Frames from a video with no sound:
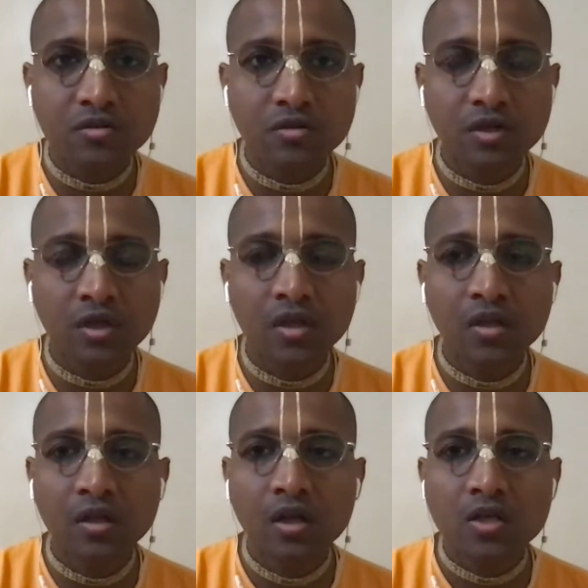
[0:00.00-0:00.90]
He
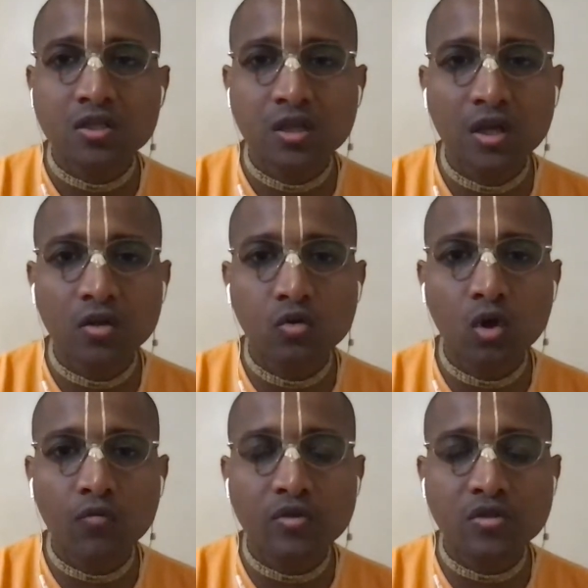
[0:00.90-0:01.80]
sent two of
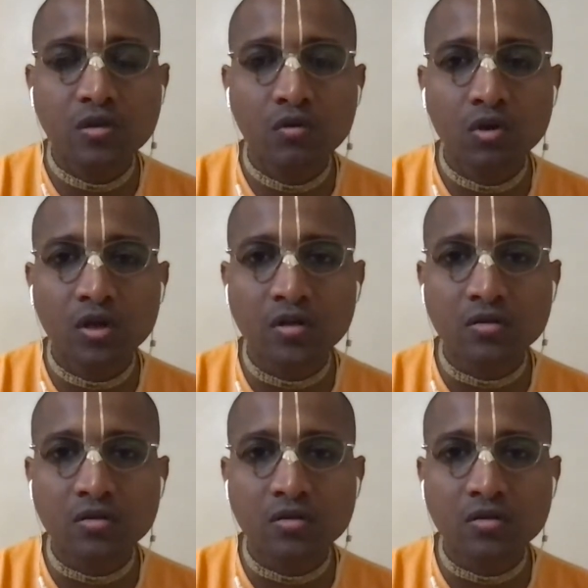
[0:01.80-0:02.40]
his devotees,